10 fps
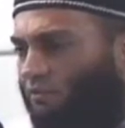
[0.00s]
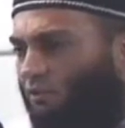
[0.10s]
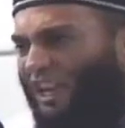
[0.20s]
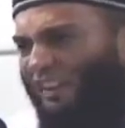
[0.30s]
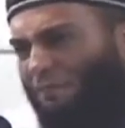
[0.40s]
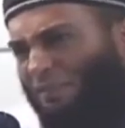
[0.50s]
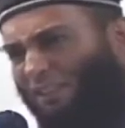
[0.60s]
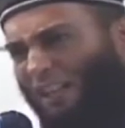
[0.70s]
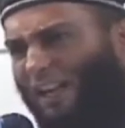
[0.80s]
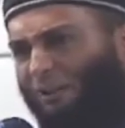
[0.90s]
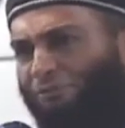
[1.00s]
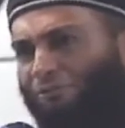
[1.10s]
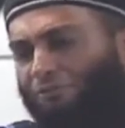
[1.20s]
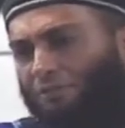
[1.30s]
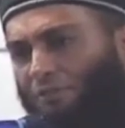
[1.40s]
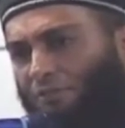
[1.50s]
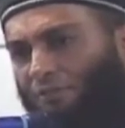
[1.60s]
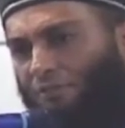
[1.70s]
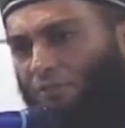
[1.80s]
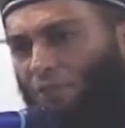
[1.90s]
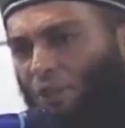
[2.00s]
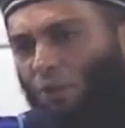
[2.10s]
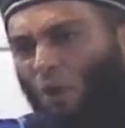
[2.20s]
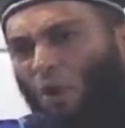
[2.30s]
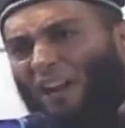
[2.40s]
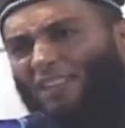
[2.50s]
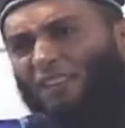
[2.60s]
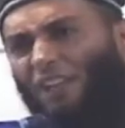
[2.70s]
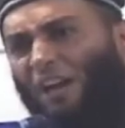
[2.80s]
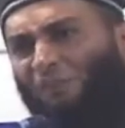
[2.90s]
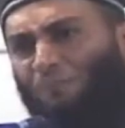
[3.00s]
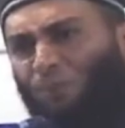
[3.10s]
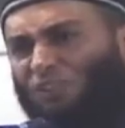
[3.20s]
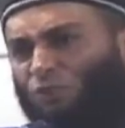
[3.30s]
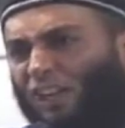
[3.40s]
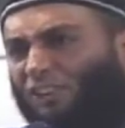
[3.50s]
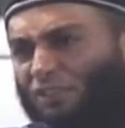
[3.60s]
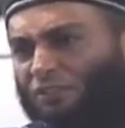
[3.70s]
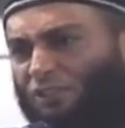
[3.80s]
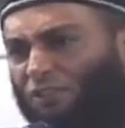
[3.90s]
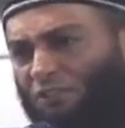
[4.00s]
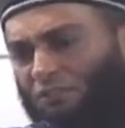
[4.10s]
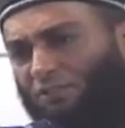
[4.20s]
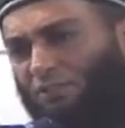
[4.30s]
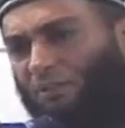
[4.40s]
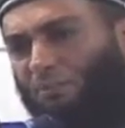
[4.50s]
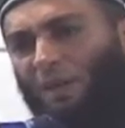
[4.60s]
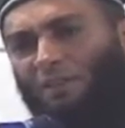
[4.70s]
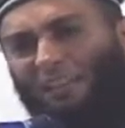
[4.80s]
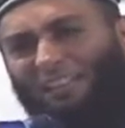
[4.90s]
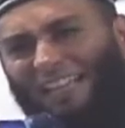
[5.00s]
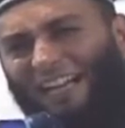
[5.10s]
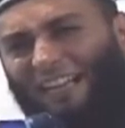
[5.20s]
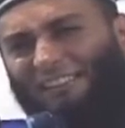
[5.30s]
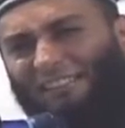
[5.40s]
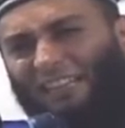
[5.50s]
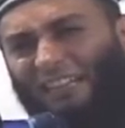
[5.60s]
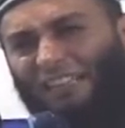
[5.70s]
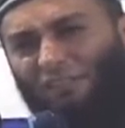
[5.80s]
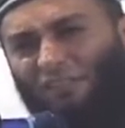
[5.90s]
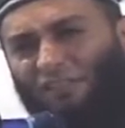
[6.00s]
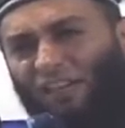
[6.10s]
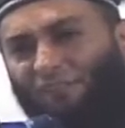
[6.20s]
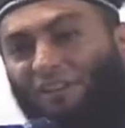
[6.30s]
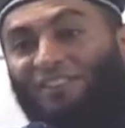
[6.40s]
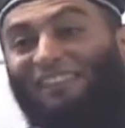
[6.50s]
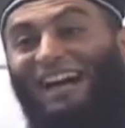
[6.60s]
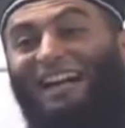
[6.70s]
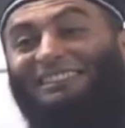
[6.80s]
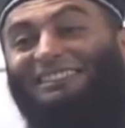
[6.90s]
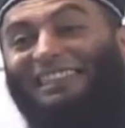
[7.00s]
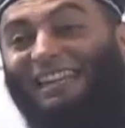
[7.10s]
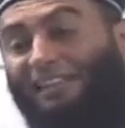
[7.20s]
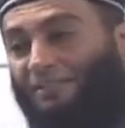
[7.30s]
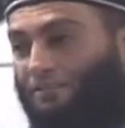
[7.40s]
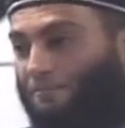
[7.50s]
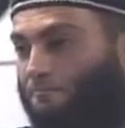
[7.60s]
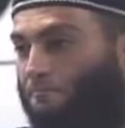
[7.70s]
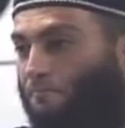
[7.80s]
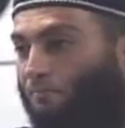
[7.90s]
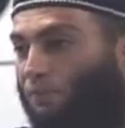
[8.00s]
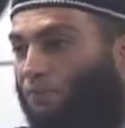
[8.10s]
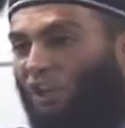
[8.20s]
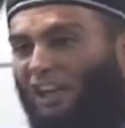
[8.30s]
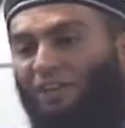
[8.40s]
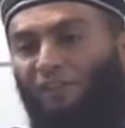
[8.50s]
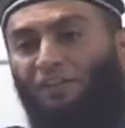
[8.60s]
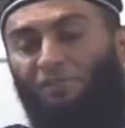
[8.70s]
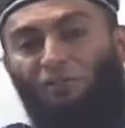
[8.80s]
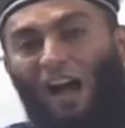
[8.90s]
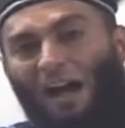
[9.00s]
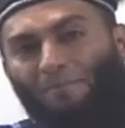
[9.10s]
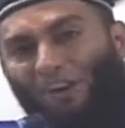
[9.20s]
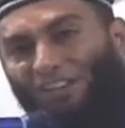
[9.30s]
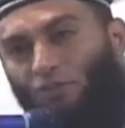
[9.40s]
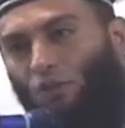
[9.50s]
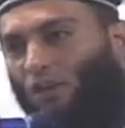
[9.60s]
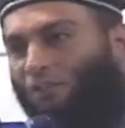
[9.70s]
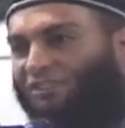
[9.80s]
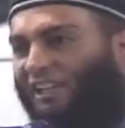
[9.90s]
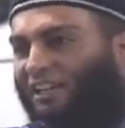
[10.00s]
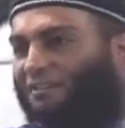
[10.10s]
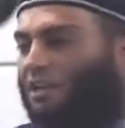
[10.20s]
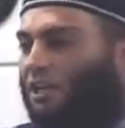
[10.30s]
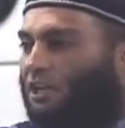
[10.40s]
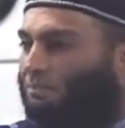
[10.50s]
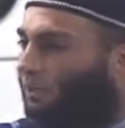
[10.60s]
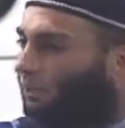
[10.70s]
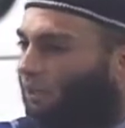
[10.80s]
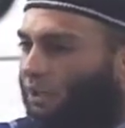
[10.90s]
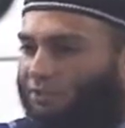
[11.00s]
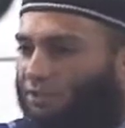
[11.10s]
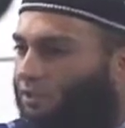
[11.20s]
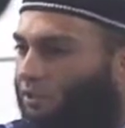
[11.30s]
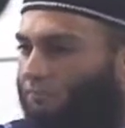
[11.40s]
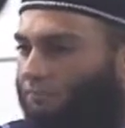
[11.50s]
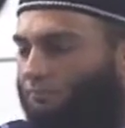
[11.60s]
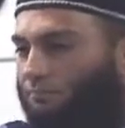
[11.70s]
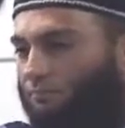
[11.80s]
who gave him his life, who all his life he prostrated to. But in the last second of his life, the last second, if not a minute of a second, he belied in him.